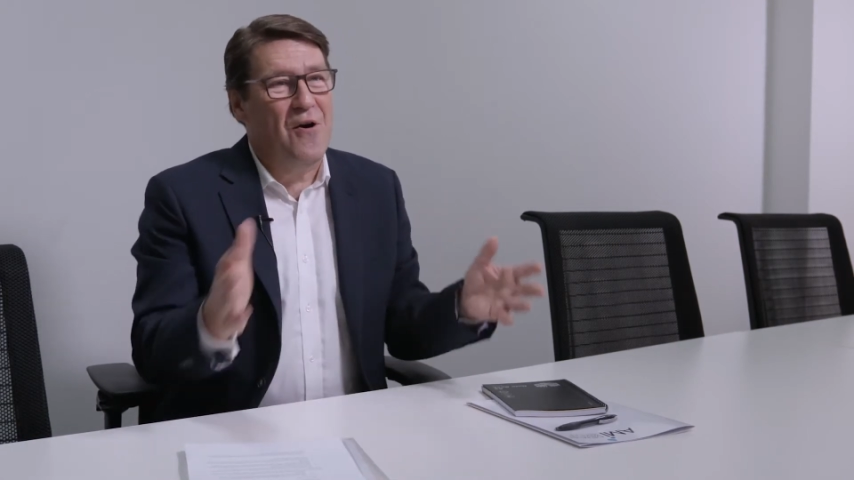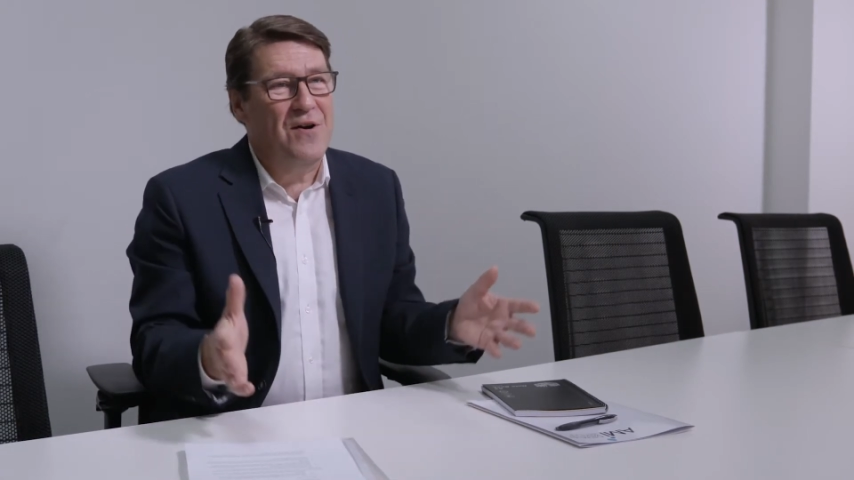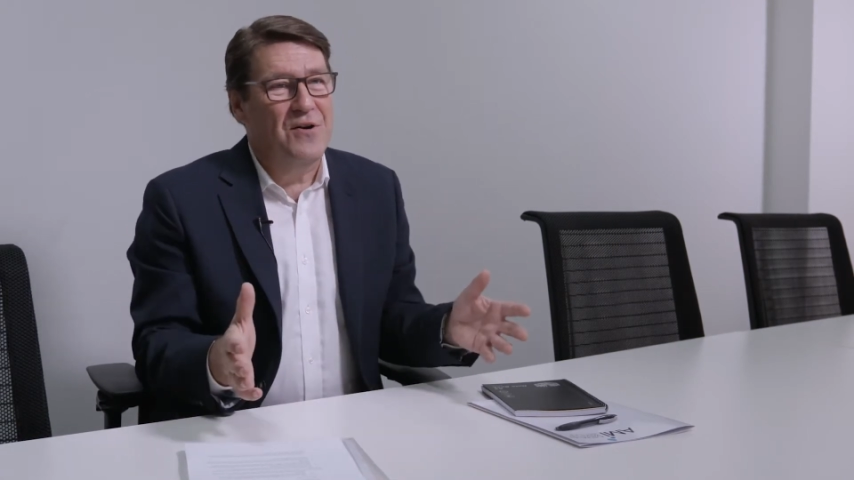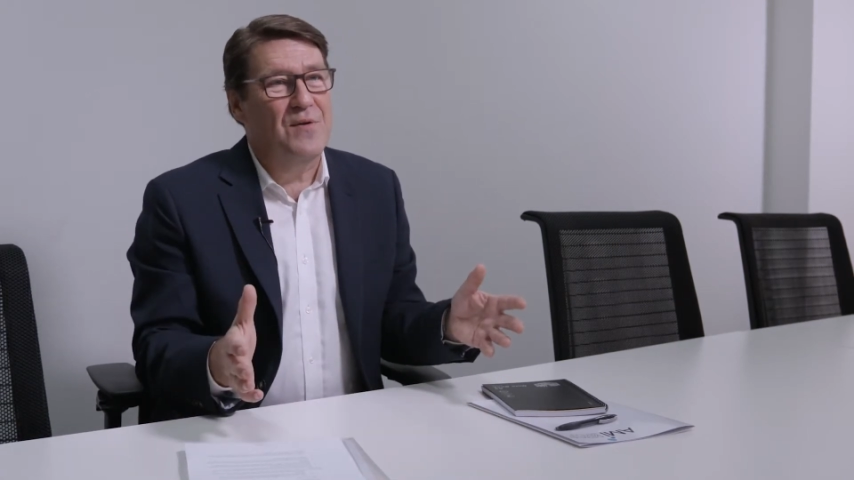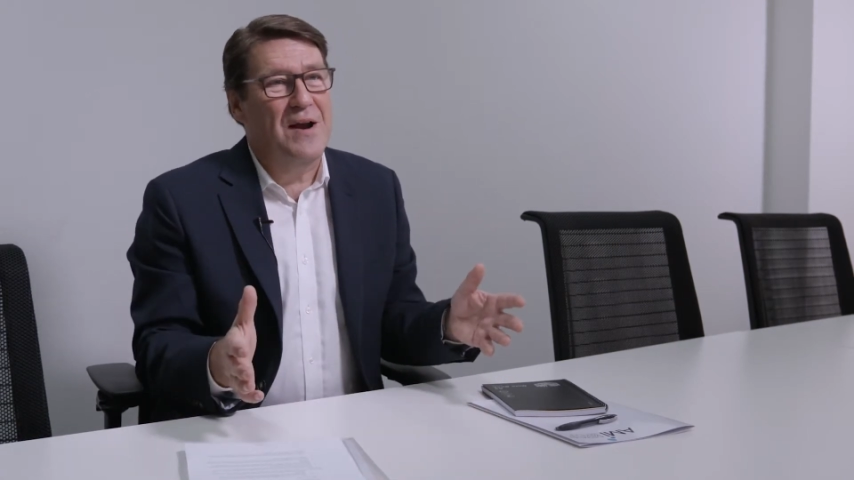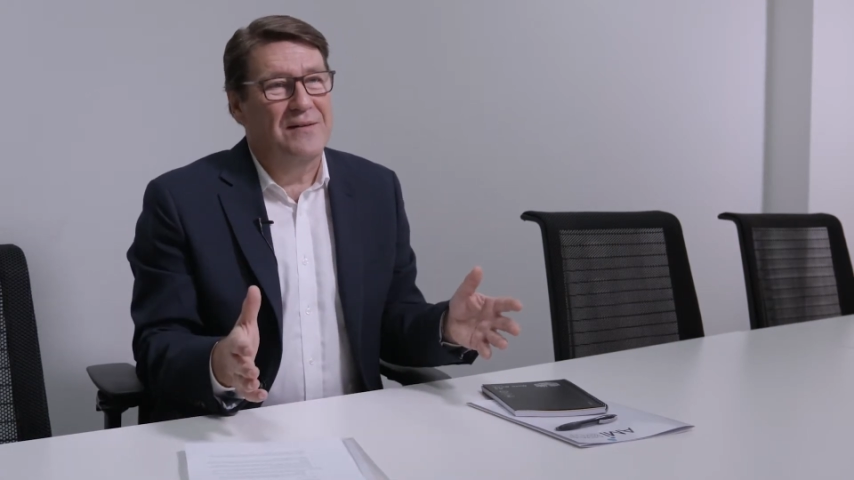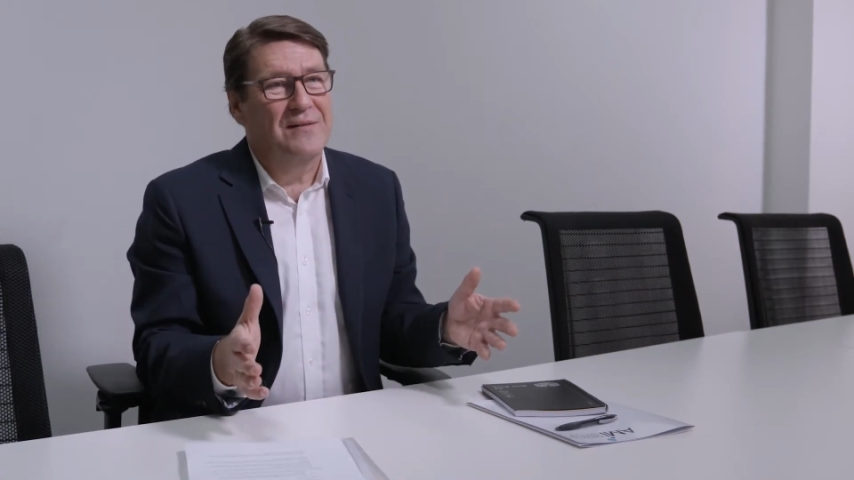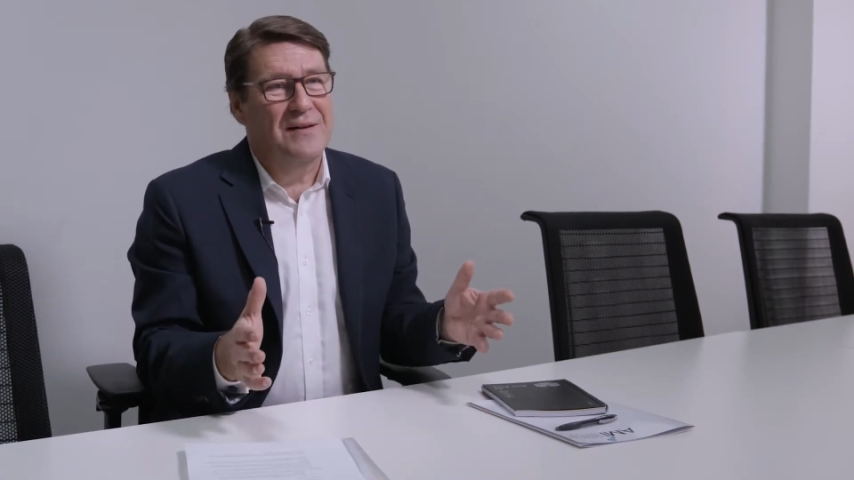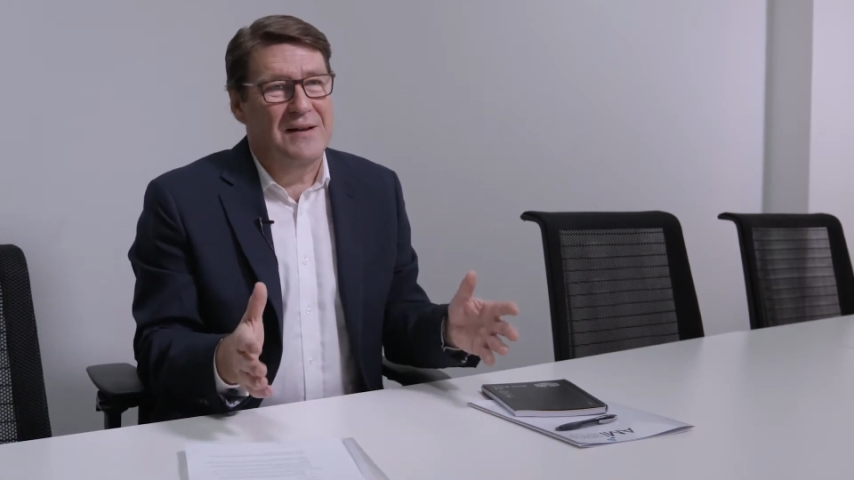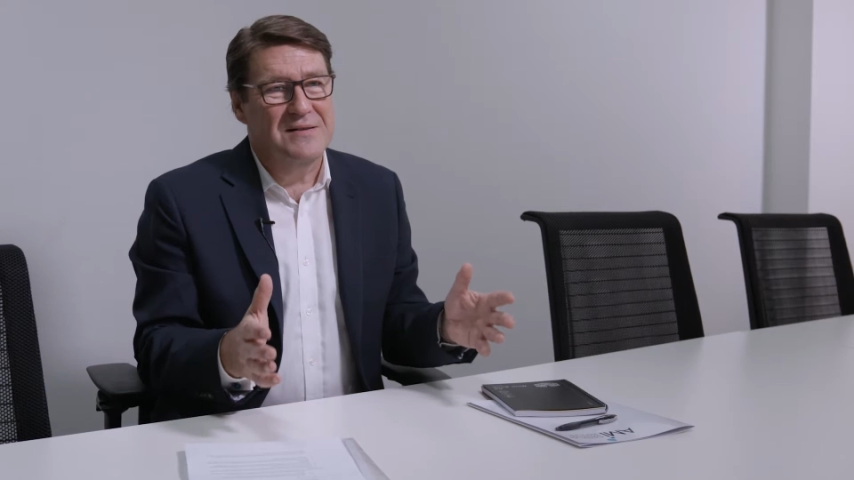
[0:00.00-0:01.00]
oriented around
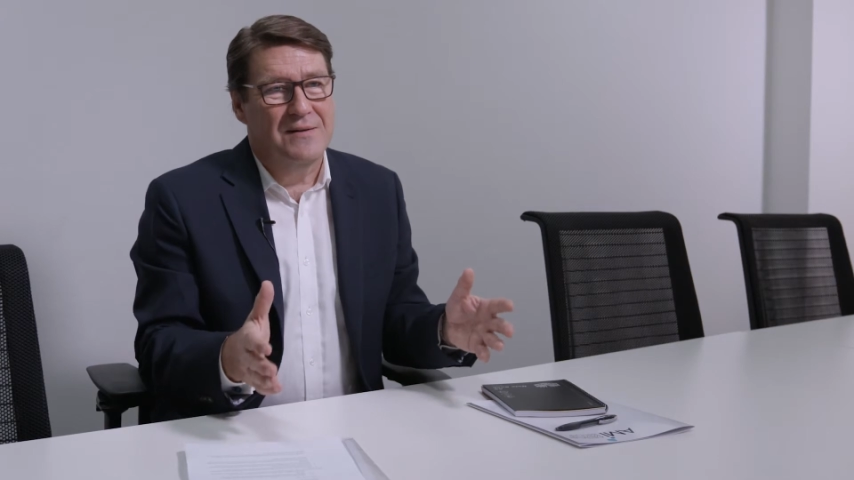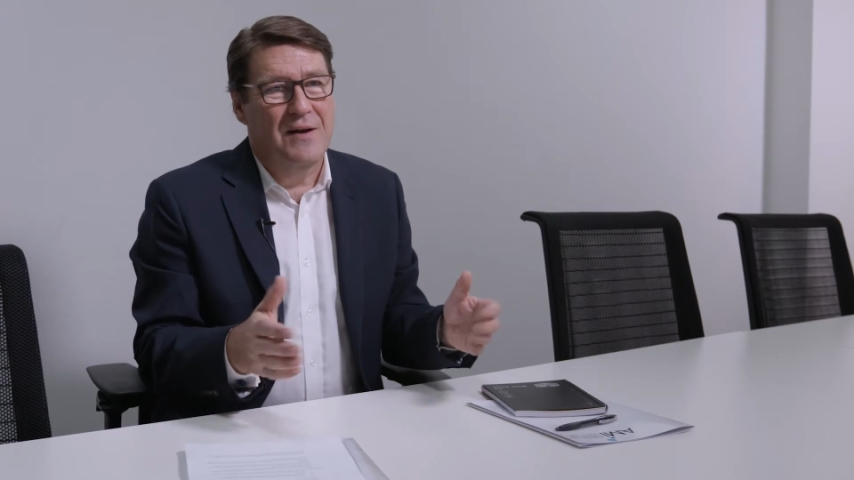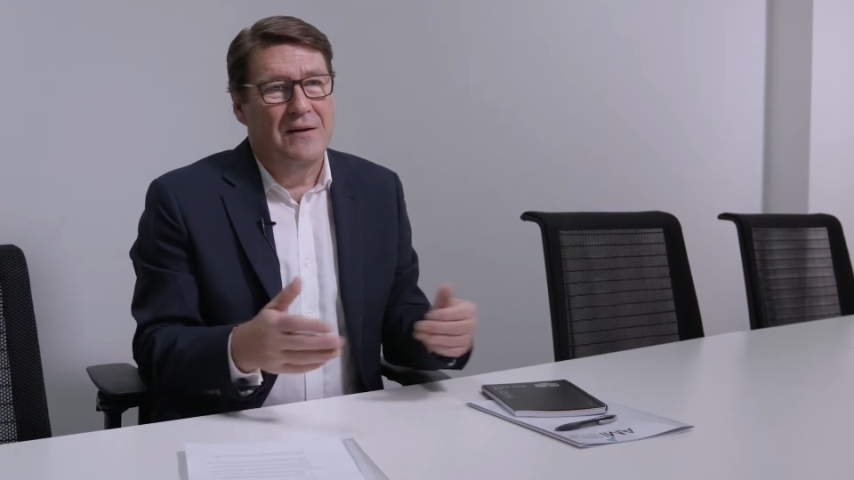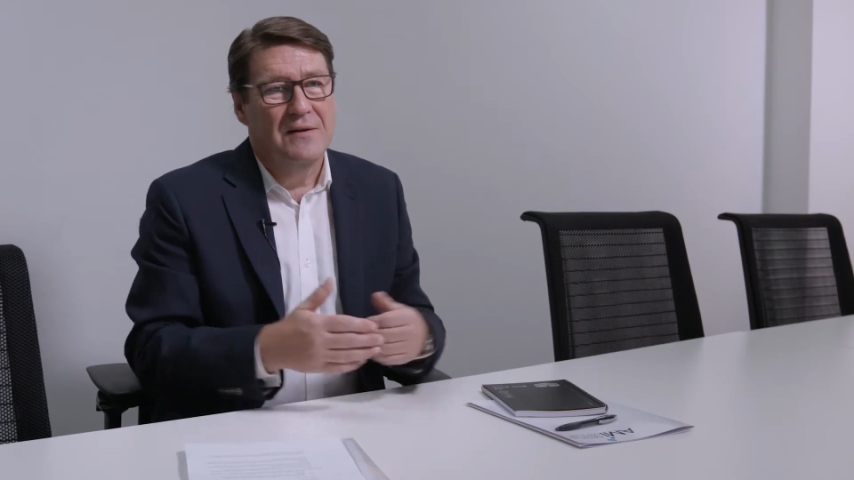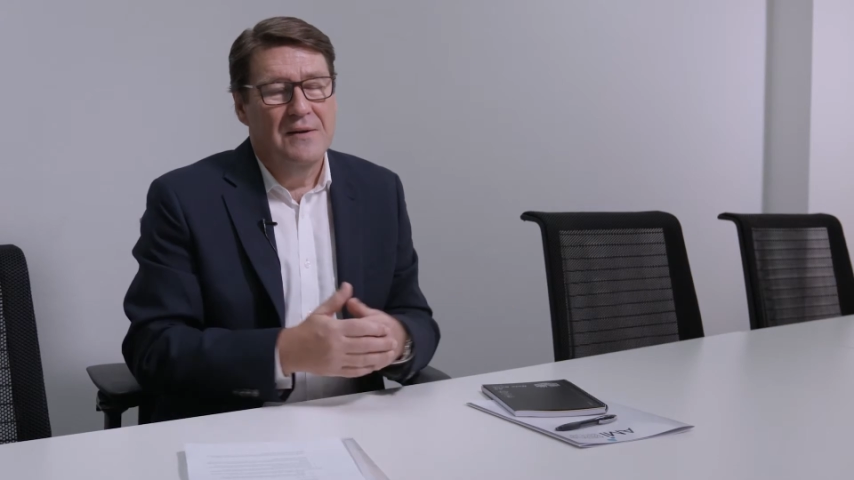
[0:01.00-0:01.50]
customer.